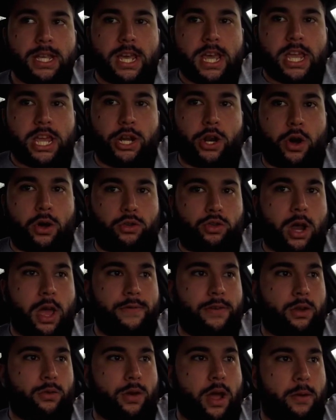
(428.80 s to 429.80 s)
You know,
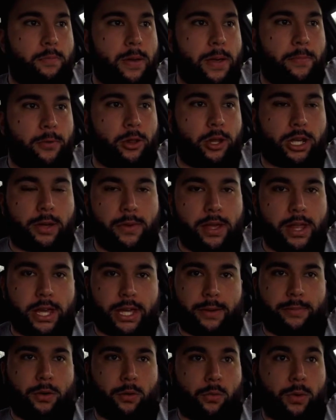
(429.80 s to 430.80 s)
driving around, people look at me like
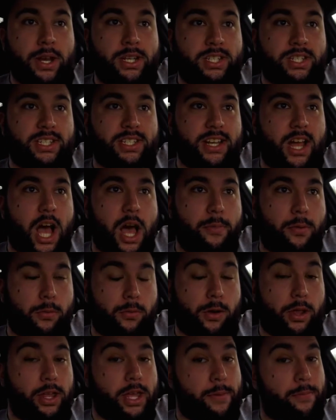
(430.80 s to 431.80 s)
I'm a rich snob, but
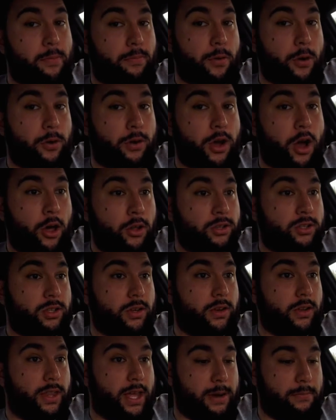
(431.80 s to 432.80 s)
really I'm a broke college
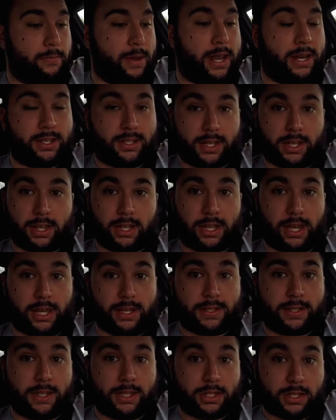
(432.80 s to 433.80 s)
student that managed to get the
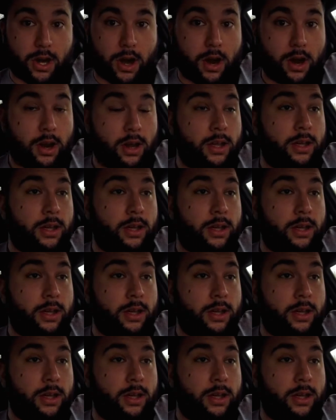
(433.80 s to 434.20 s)
keys to this car.